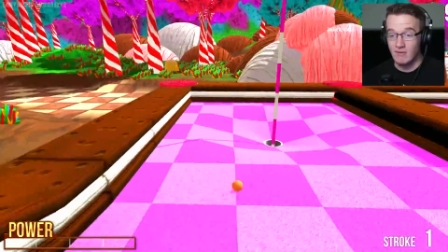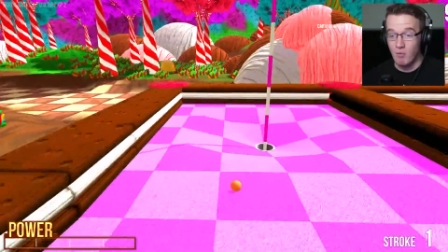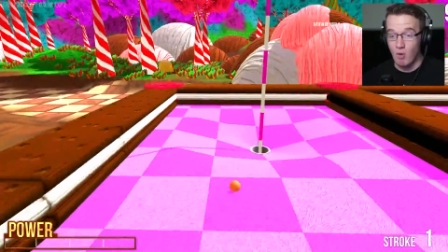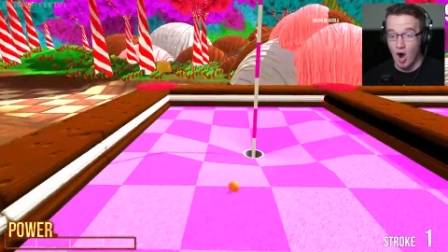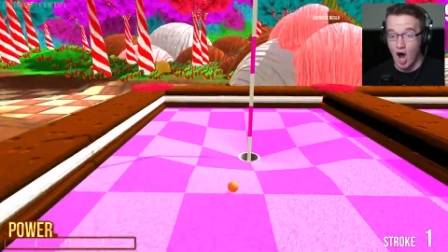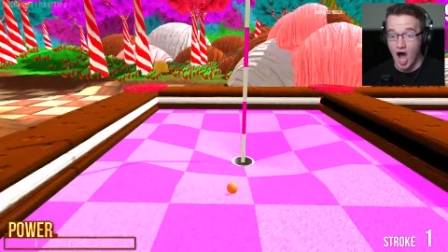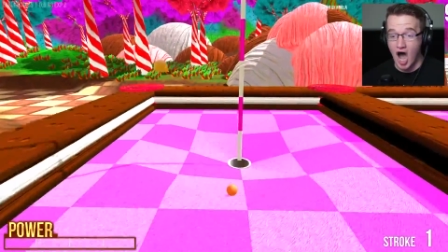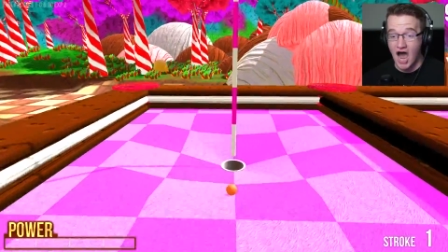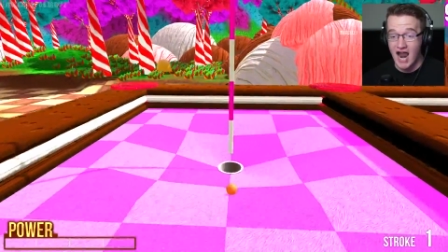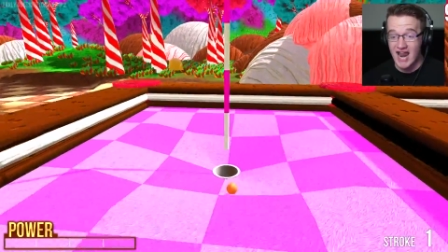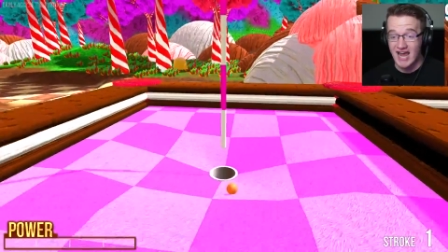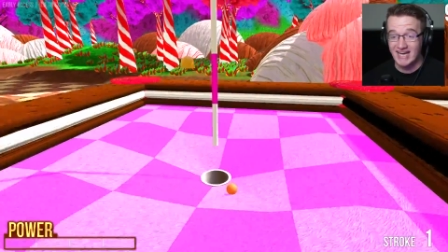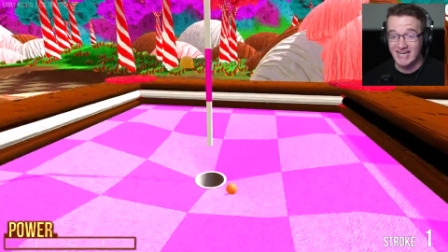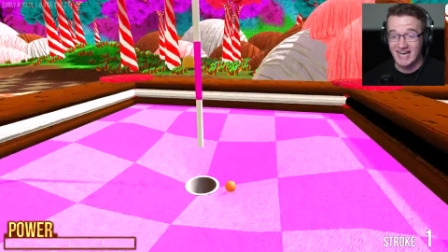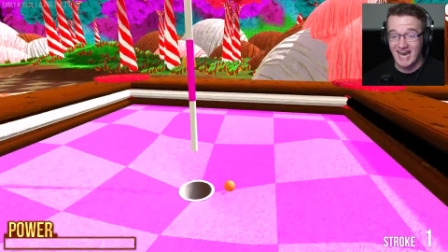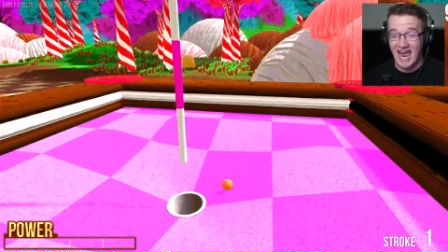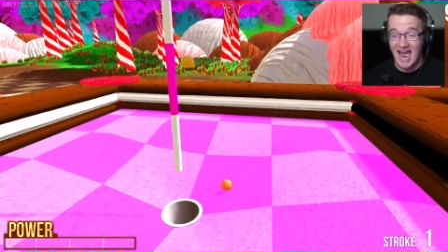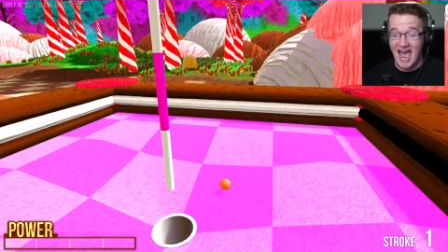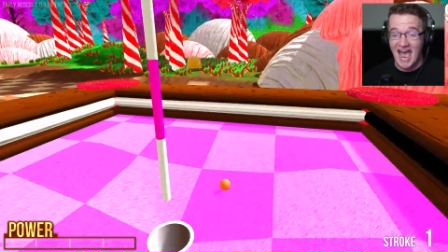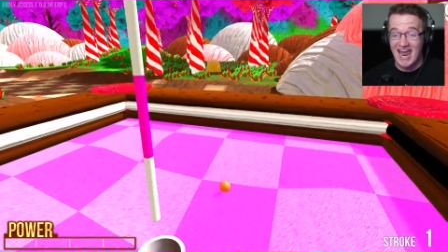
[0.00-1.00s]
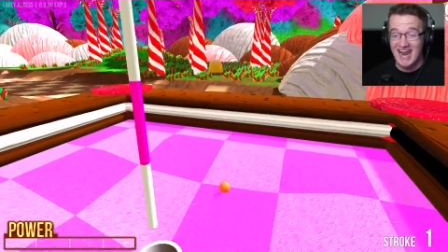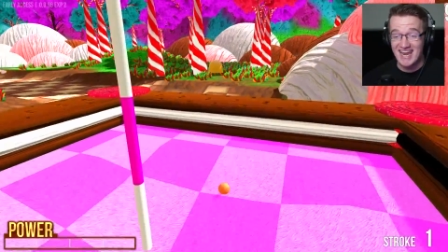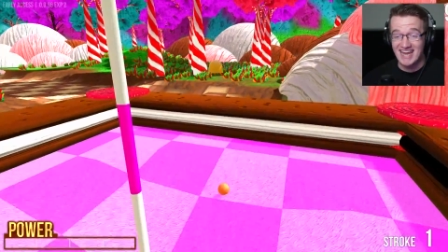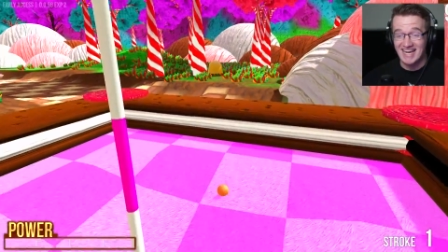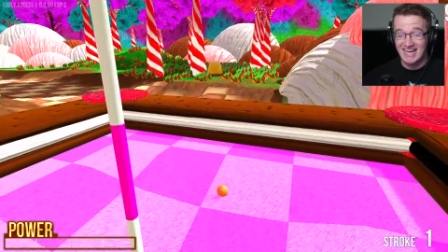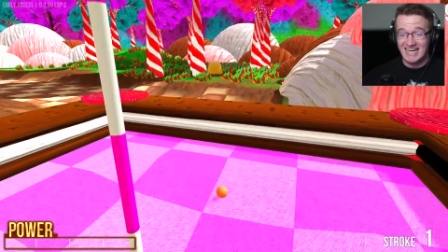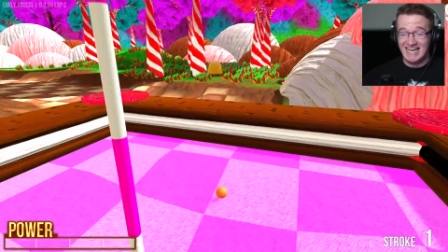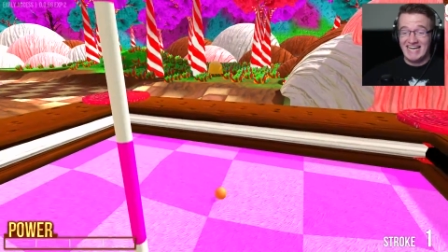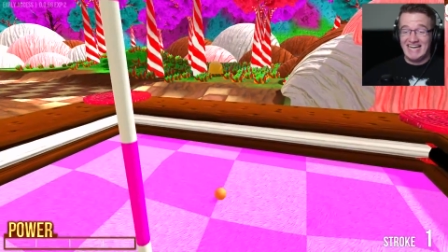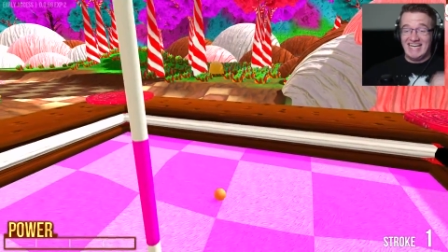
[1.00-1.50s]
in one
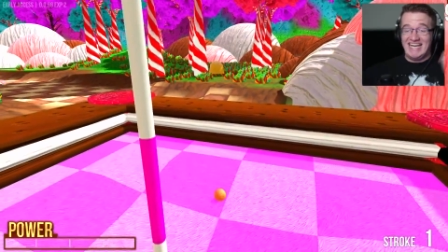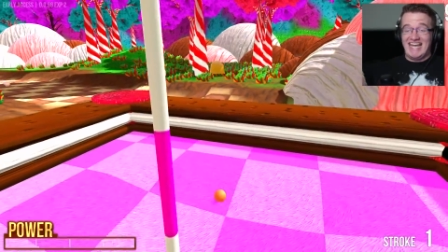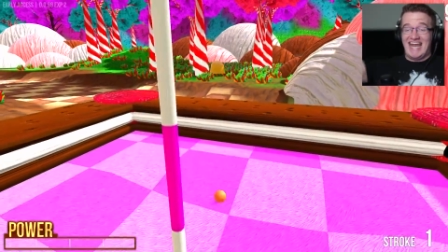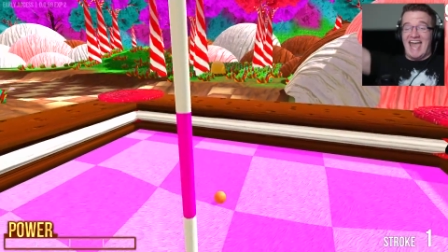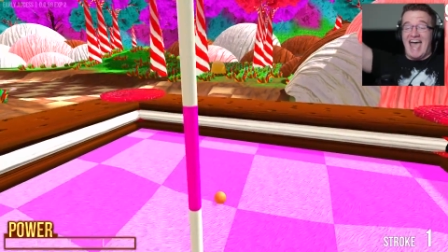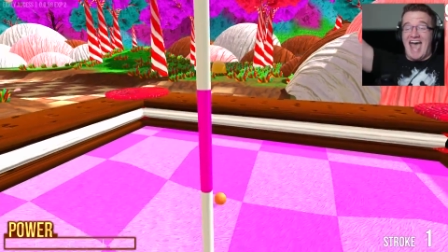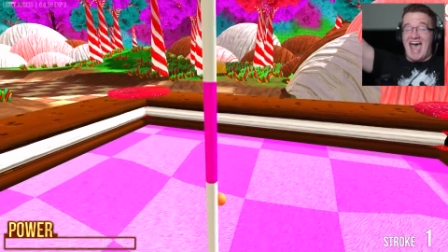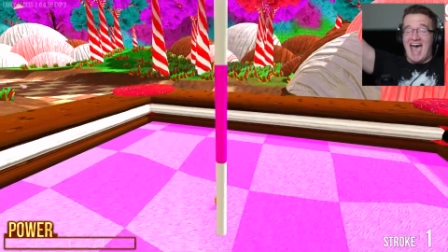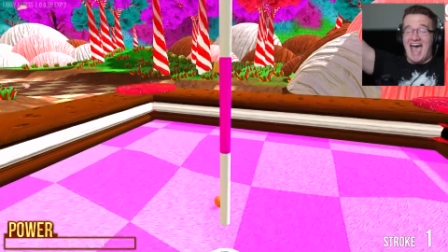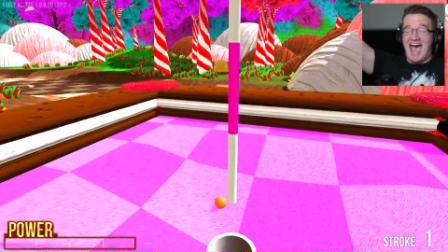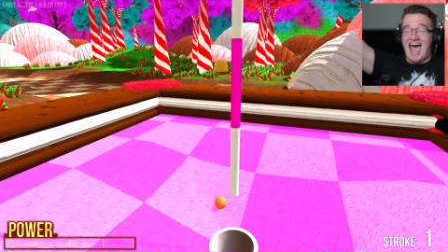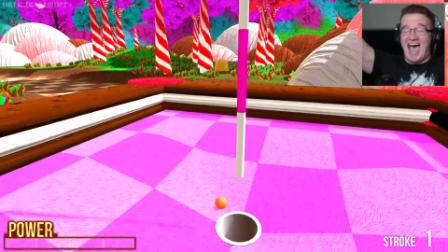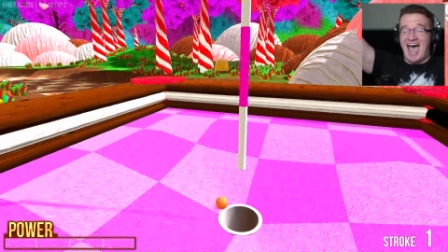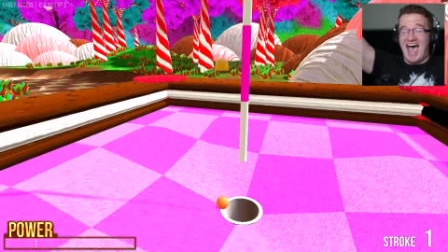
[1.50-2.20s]
again! Yeah!